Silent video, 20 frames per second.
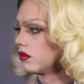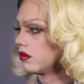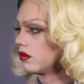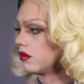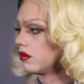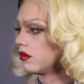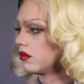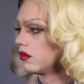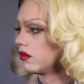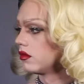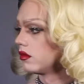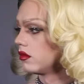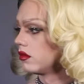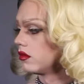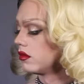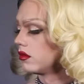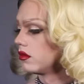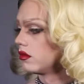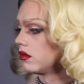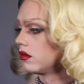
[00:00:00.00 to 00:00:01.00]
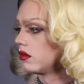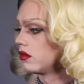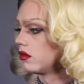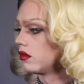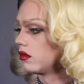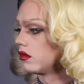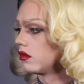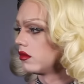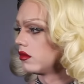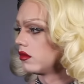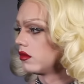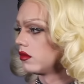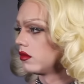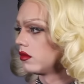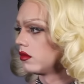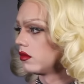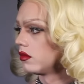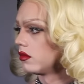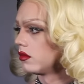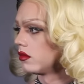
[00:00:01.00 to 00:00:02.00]

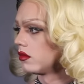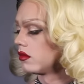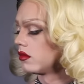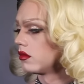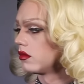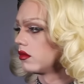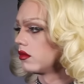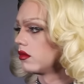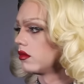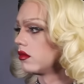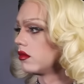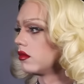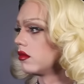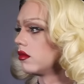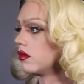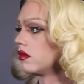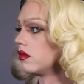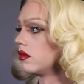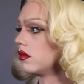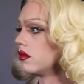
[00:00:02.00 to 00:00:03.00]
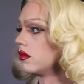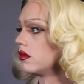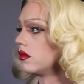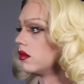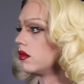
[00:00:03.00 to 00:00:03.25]
This person isn't speaking.